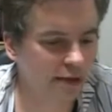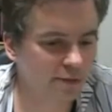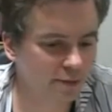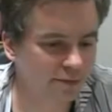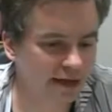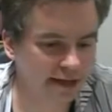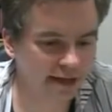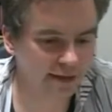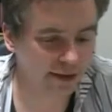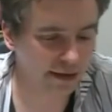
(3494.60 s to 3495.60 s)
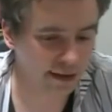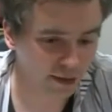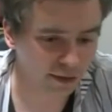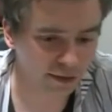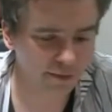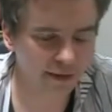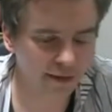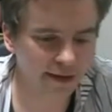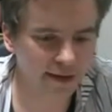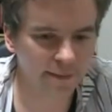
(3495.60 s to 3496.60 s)
stick to invading the
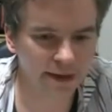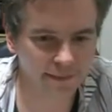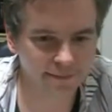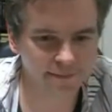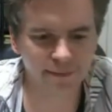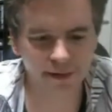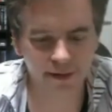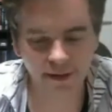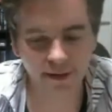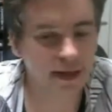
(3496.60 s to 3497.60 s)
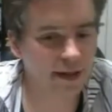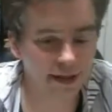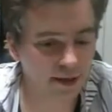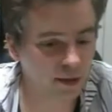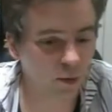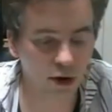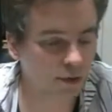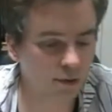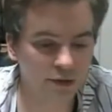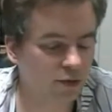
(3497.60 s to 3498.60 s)
England, right? I mean... Then the
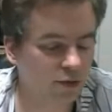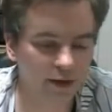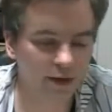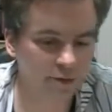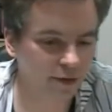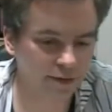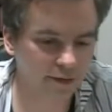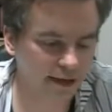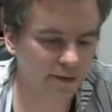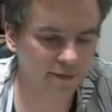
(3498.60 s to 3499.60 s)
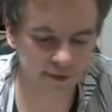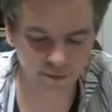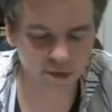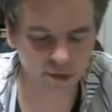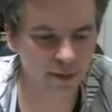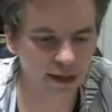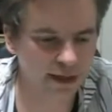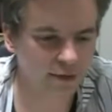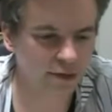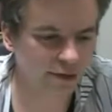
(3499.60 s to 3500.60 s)
war would have been totally different, right? If
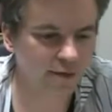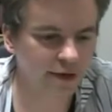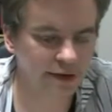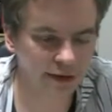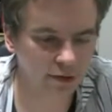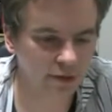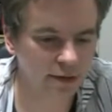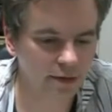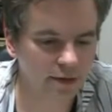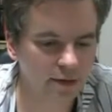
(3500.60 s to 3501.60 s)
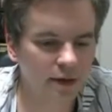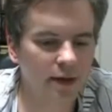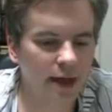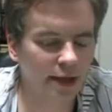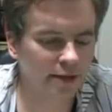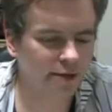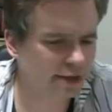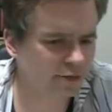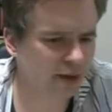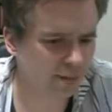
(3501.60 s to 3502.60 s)
Germany had just invaded England, and
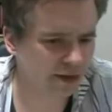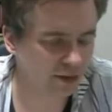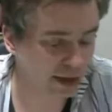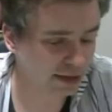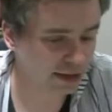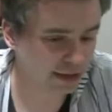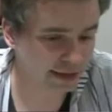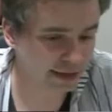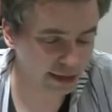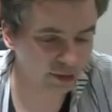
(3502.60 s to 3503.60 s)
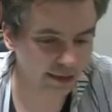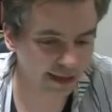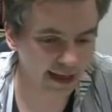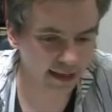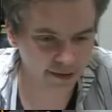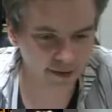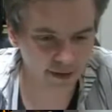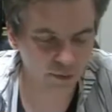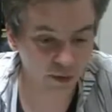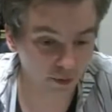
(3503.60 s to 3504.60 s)
instead of bombing London, he had actually
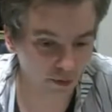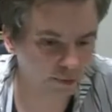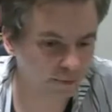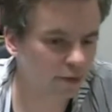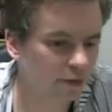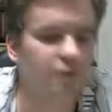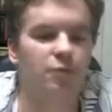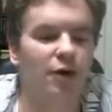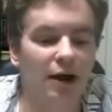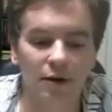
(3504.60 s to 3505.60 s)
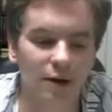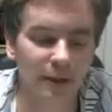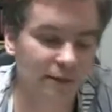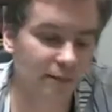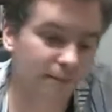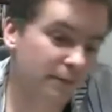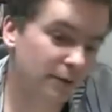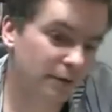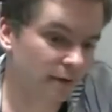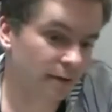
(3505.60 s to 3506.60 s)
attacked the Royal Air Force. Wow, I mean,
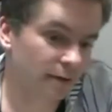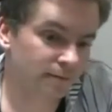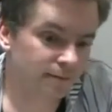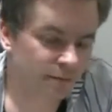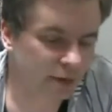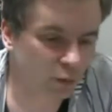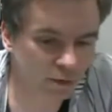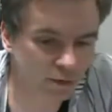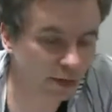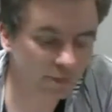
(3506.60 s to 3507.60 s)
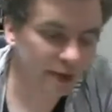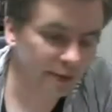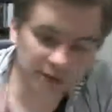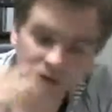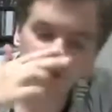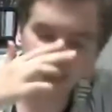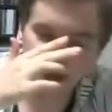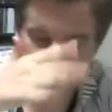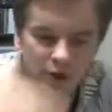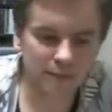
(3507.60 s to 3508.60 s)
they had a good
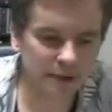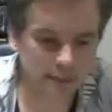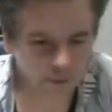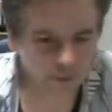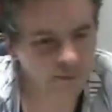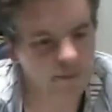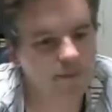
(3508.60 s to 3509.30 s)
chance of wiping